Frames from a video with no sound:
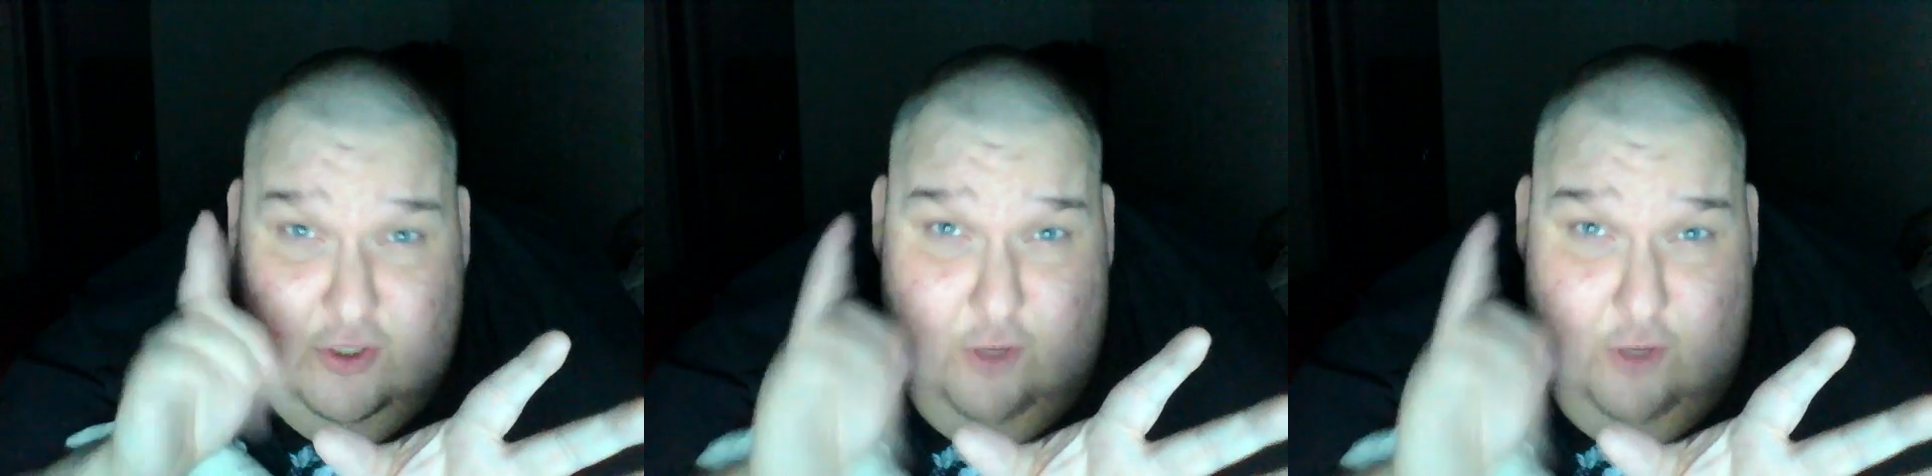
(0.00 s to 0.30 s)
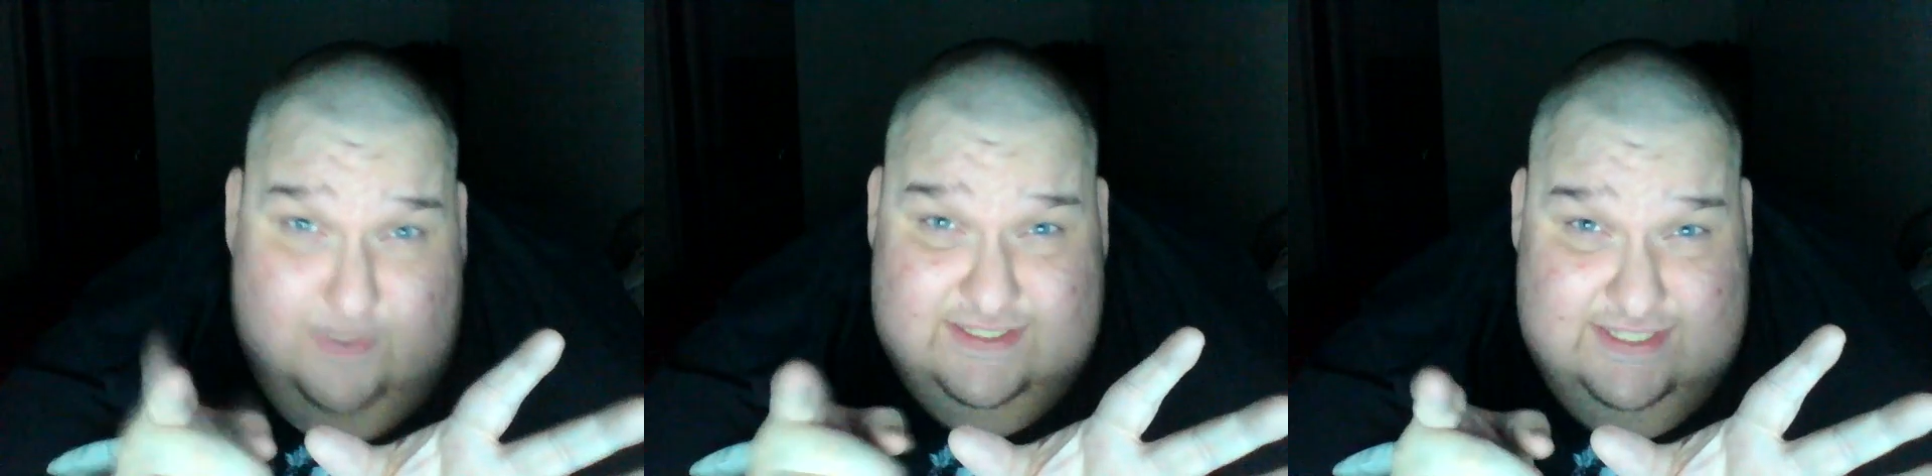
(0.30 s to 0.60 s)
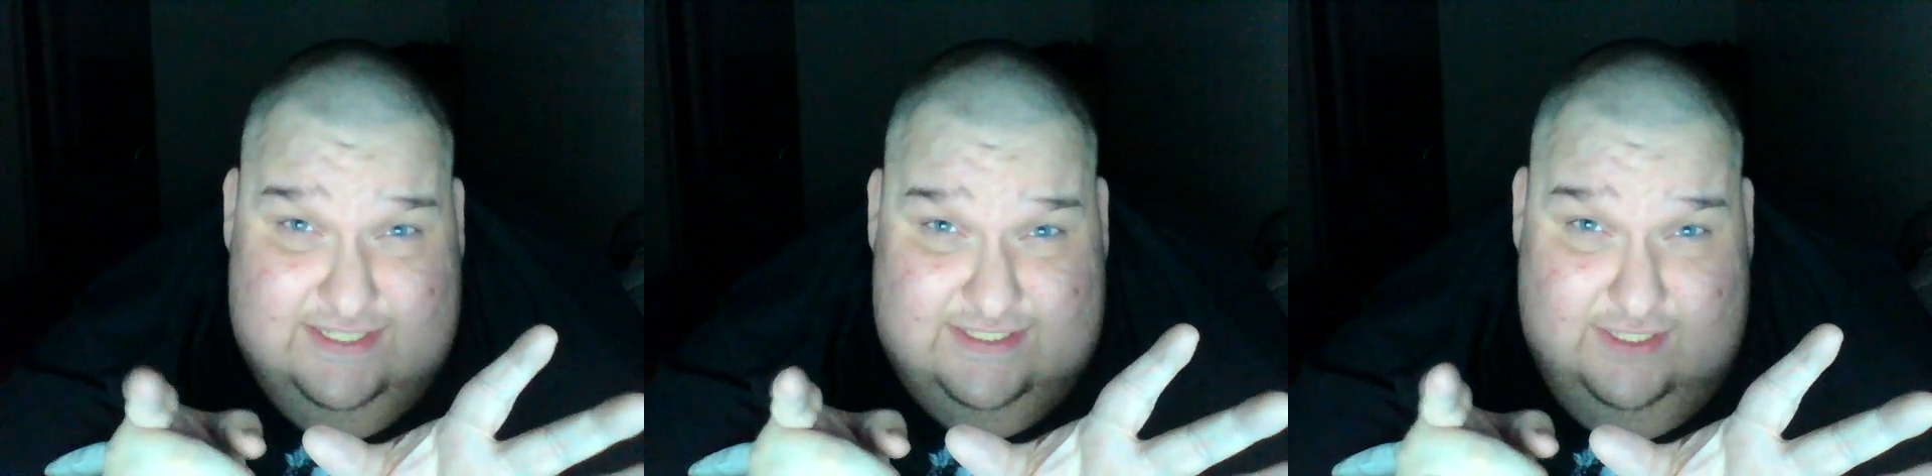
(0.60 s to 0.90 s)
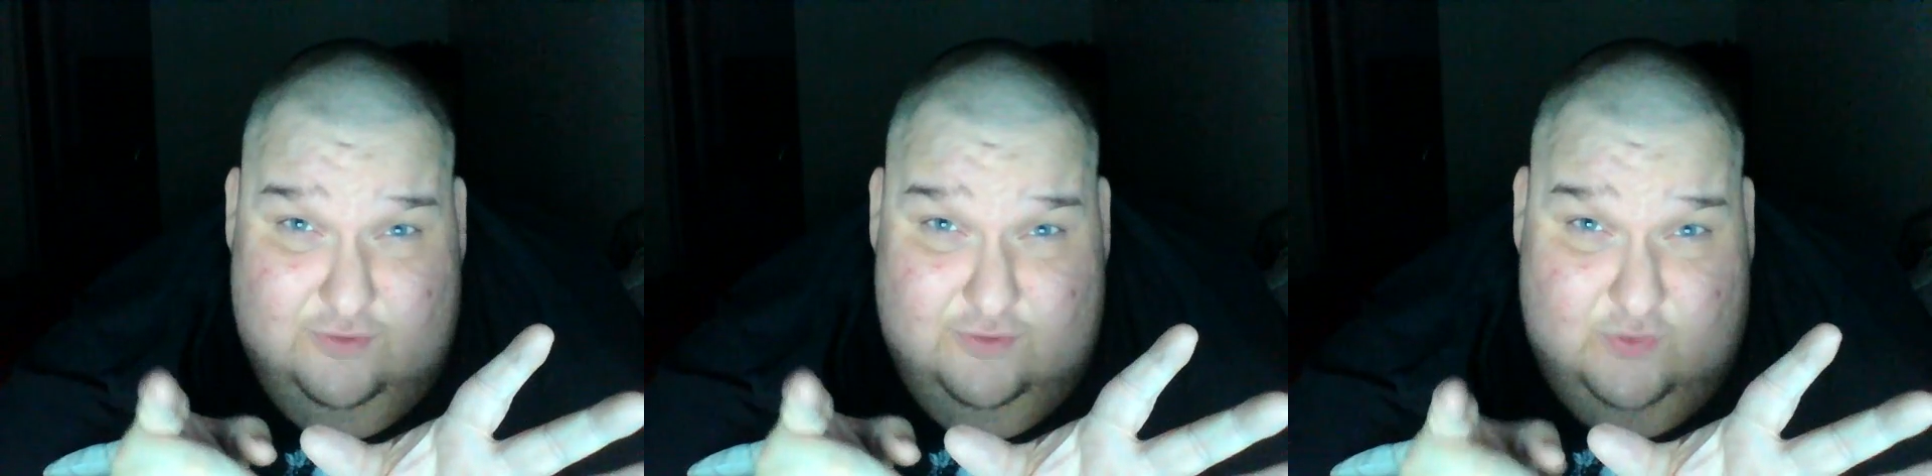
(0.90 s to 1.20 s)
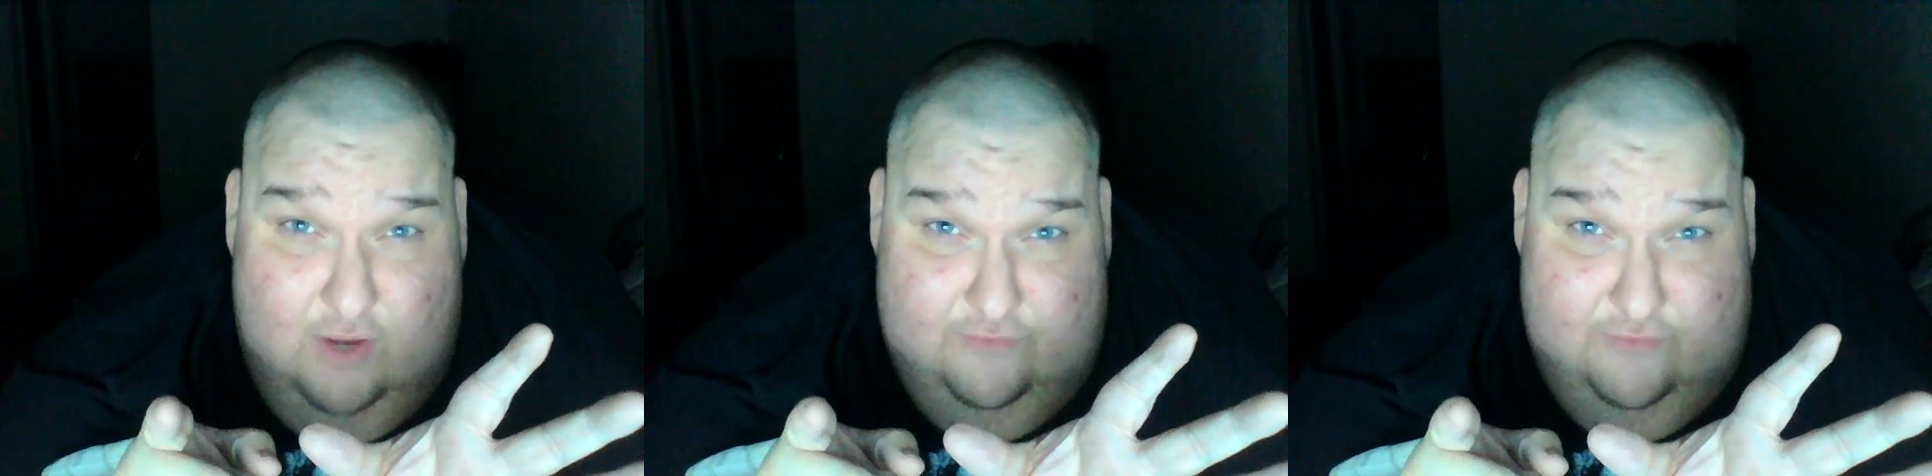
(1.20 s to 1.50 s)
Nobody's listening to a
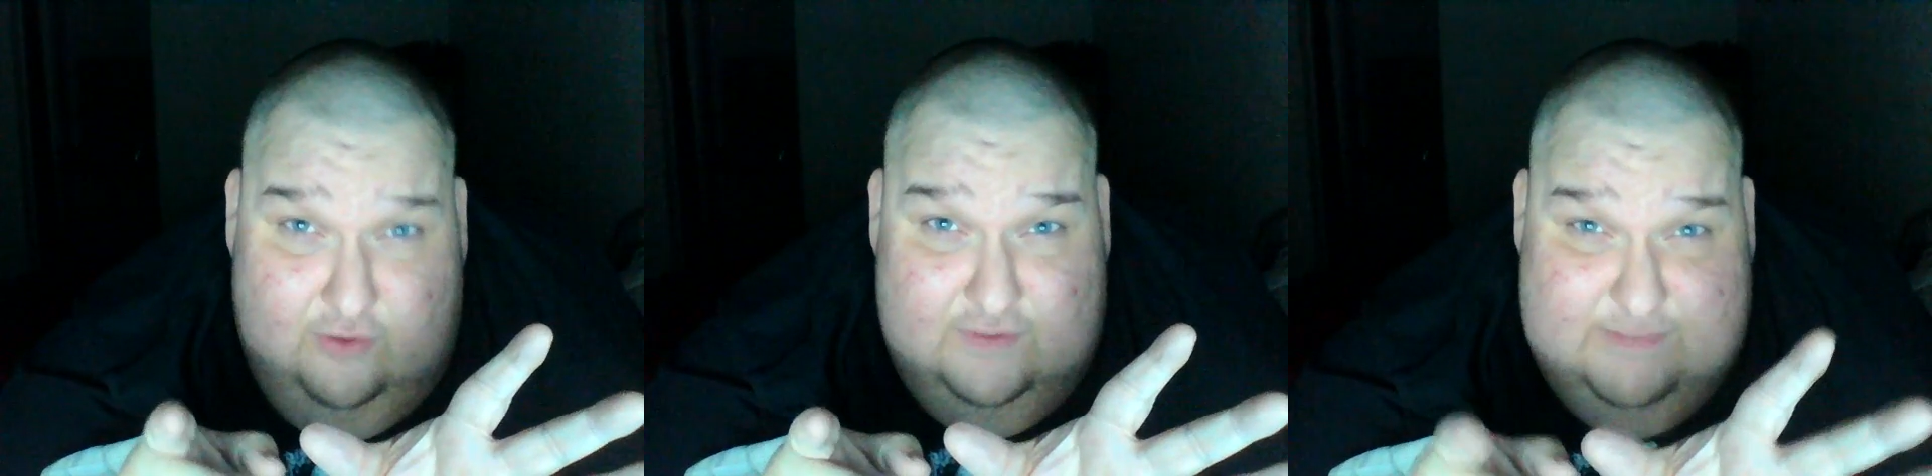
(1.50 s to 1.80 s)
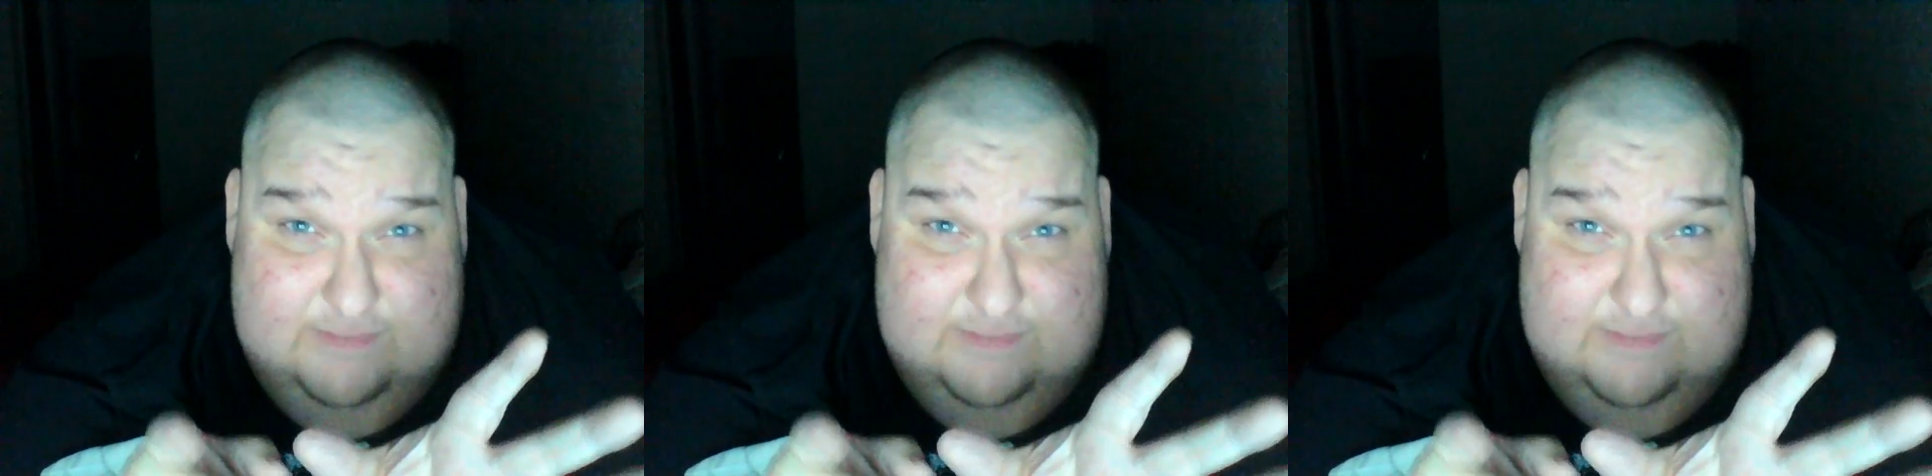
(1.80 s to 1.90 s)
12 year old in his